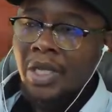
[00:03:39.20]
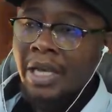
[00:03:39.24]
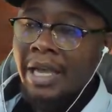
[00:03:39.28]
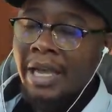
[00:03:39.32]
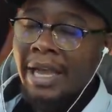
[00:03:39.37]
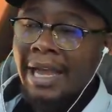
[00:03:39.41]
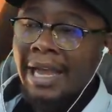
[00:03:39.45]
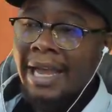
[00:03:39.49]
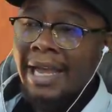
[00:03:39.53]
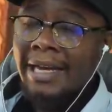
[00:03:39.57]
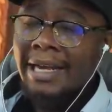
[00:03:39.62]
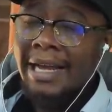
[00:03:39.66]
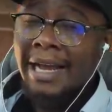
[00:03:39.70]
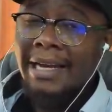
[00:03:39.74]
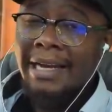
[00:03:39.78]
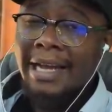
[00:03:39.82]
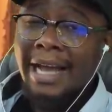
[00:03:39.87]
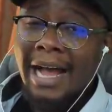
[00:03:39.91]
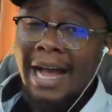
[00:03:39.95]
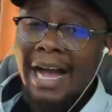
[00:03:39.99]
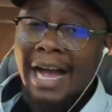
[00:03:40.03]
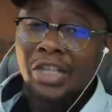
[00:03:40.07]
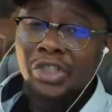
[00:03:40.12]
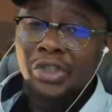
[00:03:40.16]
and had
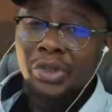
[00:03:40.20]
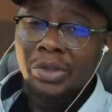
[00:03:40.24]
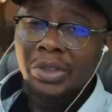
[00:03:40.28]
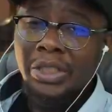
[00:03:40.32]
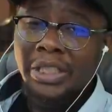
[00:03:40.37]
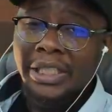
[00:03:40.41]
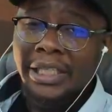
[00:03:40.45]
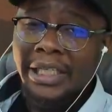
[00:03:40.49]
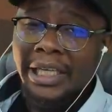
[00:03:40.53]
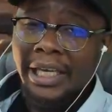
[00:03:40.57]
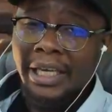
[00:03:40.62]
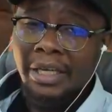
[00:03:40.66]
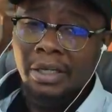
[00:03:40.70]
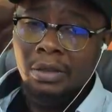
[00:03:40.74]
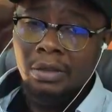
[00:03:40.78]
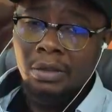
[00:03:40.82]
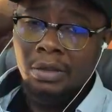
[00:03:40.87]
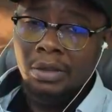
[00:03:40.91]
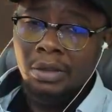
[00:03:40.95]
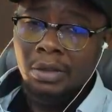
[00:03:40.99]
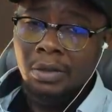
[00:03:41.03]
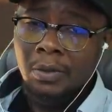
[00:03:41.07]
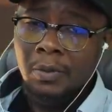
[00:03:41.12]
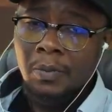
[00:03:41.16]
actually
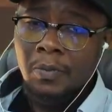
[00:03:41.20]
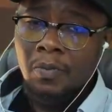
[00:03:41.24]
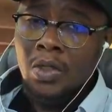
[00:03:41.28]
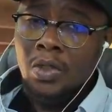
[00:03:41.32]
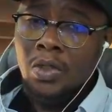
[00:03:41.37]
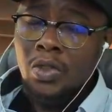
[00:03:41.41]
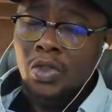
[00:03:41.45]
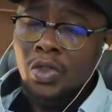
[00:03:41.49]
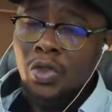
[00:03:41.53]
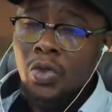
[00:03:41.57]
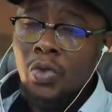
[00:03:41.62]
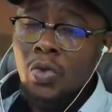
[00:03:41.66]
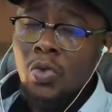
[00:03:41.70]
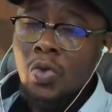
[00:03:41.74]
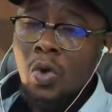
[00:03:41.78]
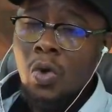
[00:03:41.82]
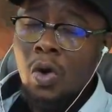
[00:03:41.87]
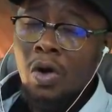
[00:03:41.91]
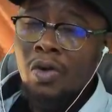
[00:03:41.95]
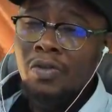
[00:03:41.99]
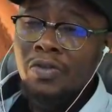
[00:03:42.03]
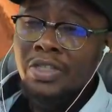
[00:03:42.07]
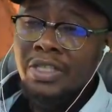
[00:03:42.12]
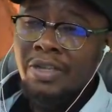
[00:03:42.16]
killed two
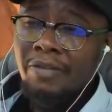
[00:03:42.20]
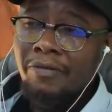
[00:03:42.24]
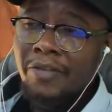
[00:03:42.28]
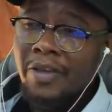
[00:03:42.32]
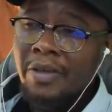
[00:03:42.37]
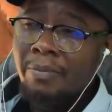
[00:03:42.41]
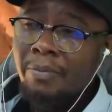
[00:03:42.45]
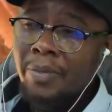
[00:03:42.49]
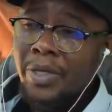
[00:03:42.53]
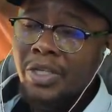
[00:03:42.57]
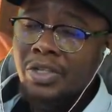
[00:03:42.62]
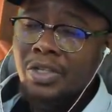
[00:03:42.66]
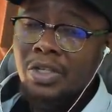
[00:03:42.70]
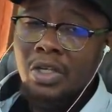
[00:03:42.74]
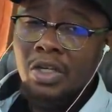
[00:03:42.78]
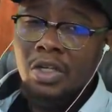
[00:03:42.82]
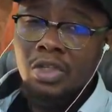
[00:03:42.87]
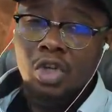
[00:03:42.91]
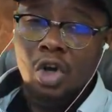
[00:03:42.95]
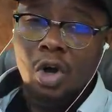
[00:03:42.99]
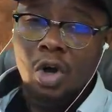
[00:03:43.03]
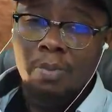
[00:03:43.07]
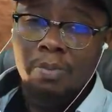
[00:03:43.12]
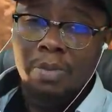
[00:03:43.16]
of Savimbi's
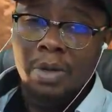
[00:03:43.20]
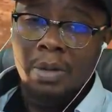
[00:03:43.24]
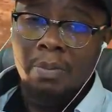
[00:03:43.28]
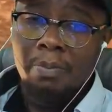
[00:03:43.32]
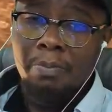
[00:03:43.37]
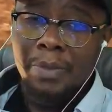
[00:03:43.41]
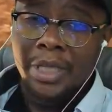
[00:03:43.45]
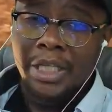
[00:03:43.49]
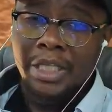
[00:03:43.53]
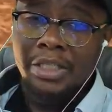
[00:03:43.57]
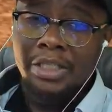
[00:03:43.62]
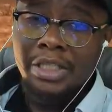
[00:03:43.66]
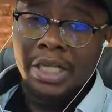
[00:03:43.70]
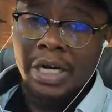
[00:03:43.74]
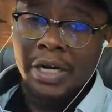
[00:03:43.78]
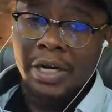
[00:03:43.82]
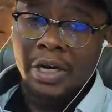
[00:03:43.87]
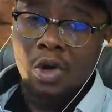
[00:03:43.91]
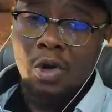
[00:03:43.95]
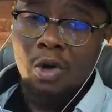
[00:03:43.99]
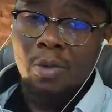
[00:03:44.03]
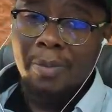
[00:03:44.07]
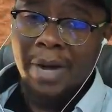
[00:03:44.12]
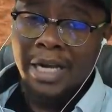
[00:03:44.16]
top military
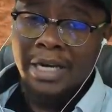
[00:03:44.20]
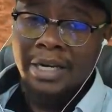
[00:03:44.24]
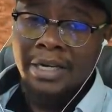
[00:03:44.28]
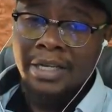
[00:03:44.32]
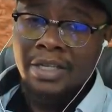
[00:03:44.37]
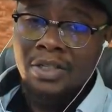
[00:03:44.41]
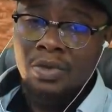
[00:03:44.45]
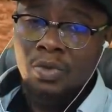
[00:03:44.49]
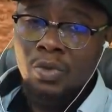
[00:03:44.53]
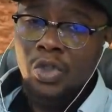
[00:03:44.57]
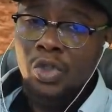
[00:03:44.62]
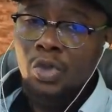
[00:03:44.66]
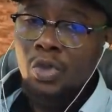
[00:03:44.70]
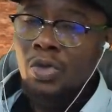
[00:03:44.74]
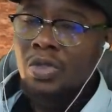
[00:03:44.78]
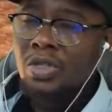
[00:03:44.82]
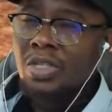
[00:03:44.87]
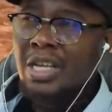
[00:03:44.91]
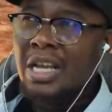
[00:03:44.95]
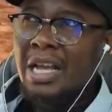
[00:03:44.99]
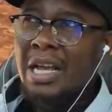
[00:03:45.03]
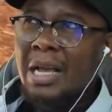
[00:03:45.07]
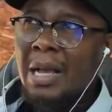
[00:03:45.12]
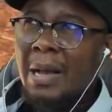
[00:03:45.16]
commanders, which was
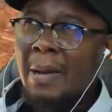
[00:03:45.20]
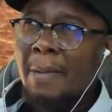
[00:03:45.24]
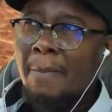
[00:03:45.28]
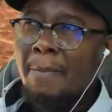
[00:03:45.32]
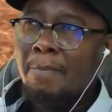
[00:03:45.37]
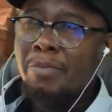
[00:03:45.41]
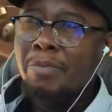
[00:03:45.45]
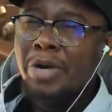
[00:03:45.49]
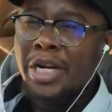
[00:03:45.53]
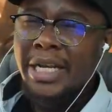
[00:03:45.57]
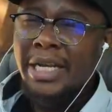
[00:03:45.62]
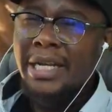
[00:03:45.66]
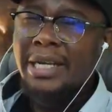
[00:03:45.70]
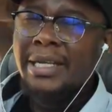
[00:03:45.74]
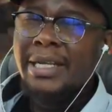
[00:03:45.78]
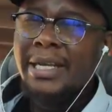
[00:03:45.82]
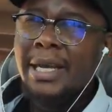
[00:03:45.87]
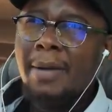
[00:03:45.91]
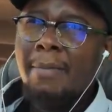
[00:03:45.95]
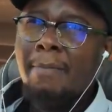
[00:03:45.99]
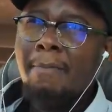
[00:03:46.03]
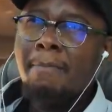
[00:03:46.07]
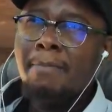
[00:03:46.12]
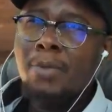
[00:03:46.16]

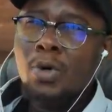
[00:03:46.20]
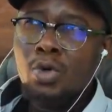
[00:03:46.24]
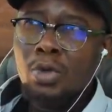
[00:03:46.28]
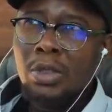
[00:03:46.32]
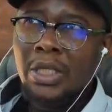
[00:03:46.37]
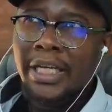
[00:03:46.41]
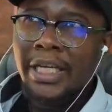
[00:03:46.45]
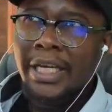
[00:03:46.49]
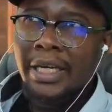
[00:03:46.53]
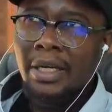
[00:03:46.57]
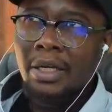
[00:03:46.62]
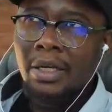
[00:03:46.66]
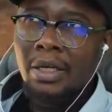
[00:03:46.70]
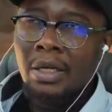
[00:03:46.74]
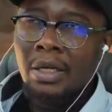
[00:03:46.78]
Brigadier Mbule